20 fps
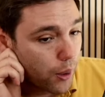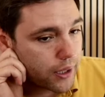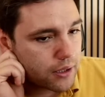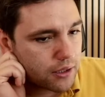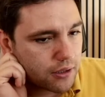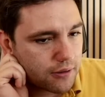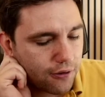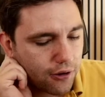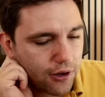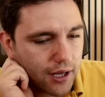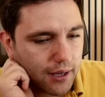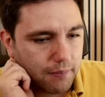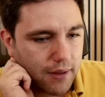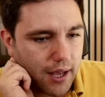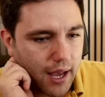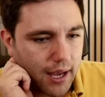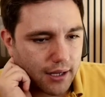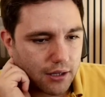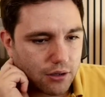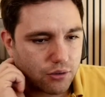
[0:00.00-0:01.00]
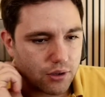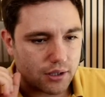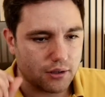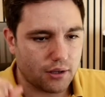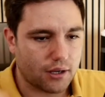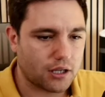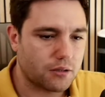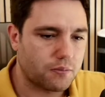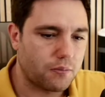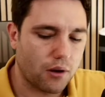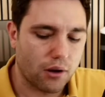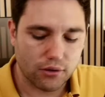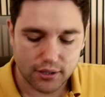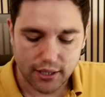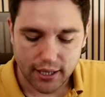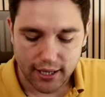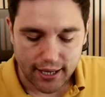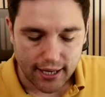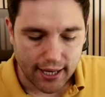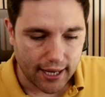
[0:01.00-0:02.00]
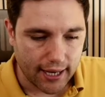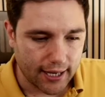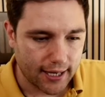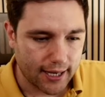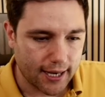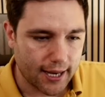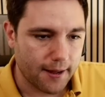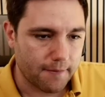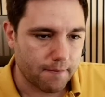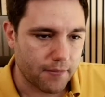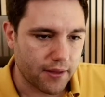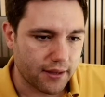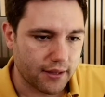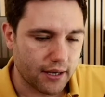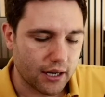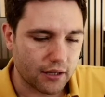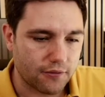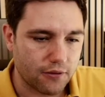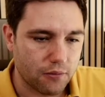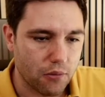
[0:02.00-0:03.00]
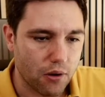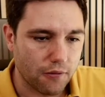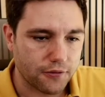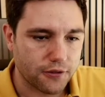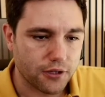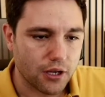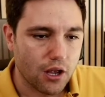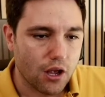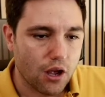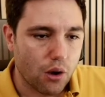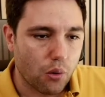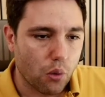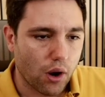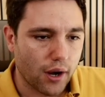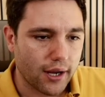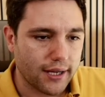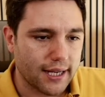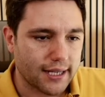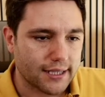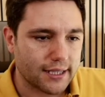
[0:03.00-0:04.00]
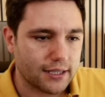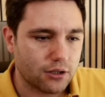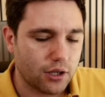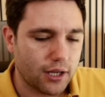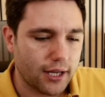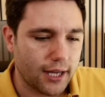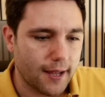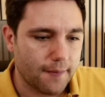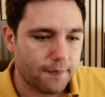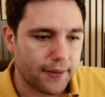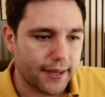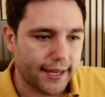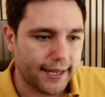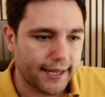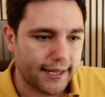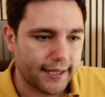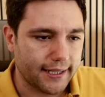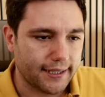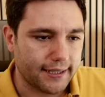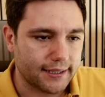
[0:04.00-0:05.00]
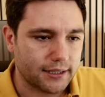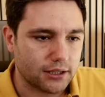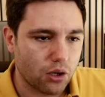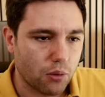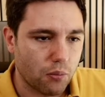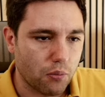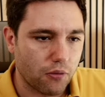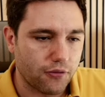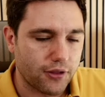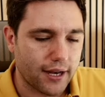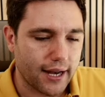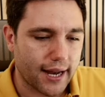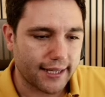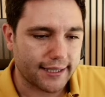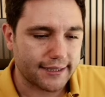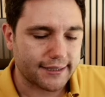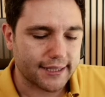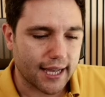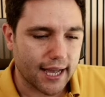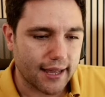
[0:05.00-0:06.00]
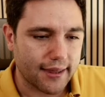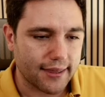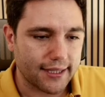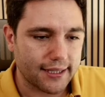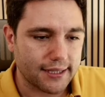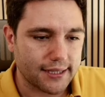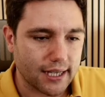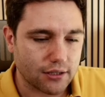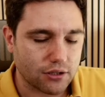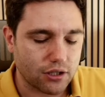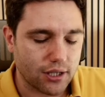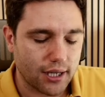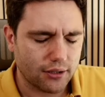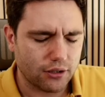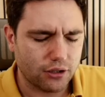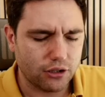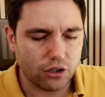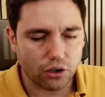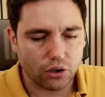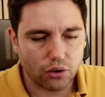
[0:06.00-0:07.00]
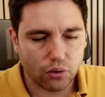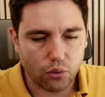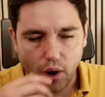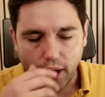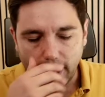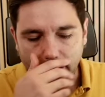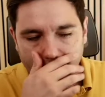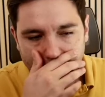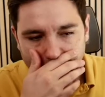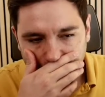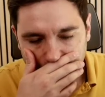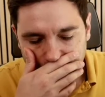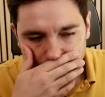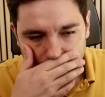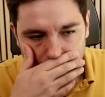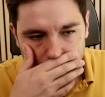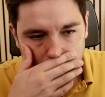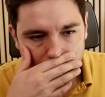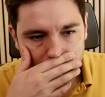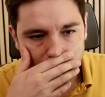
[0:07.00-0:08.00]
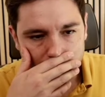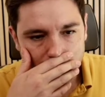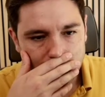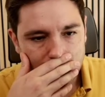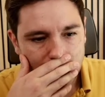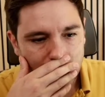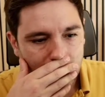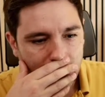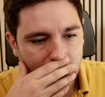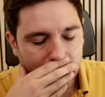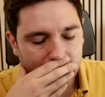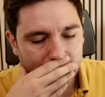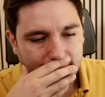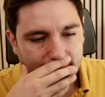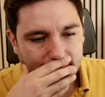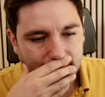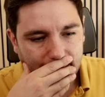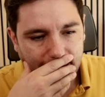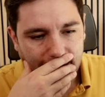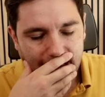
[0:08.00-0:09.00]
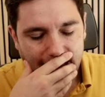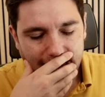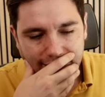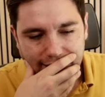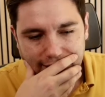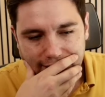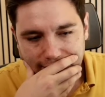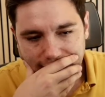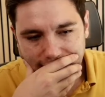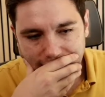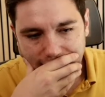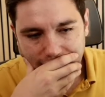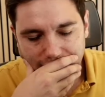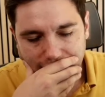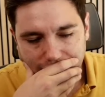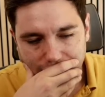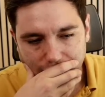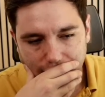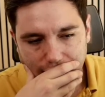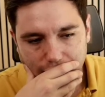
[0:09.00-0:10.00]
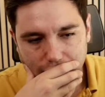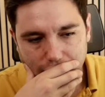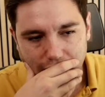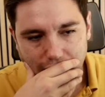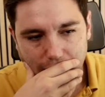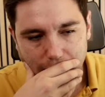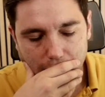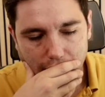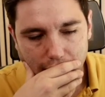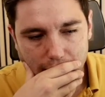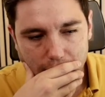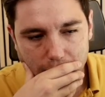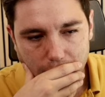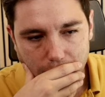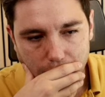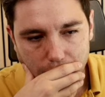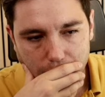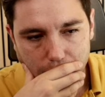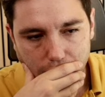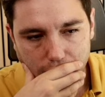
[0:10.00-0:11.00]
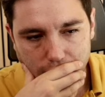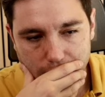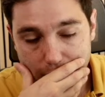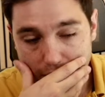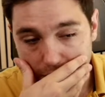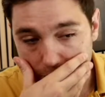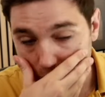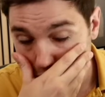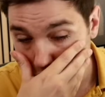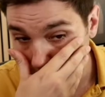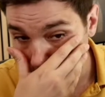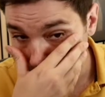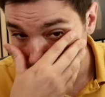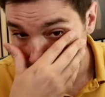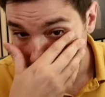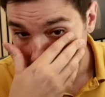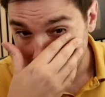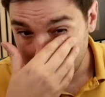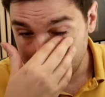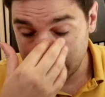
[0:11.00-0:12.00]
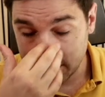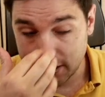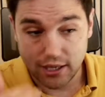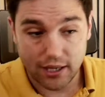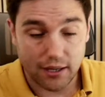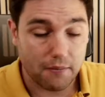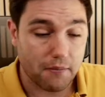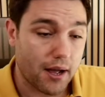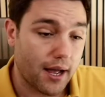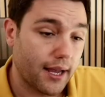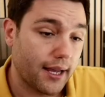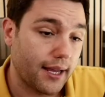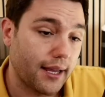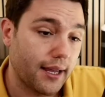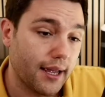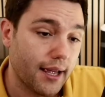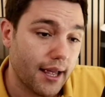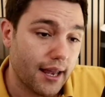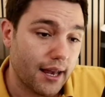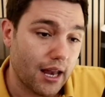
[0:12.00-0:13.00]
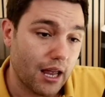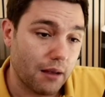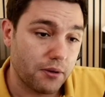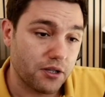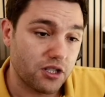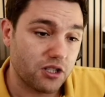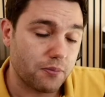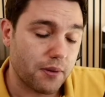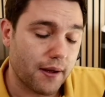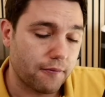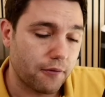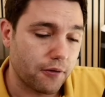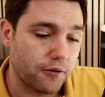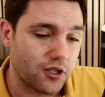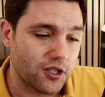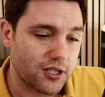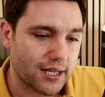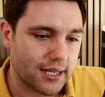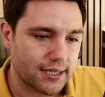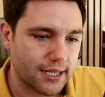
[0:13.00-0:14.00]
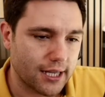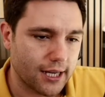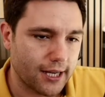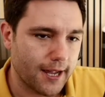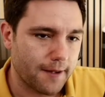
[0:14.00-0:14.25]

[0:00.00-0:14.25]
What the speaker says: for him that I can try to explode in the next few moves. What he does into here is move the knight, and this actually I don't quite like, because I like trying to keep both of my bishops, especially my light bishop, as we discussed earlier.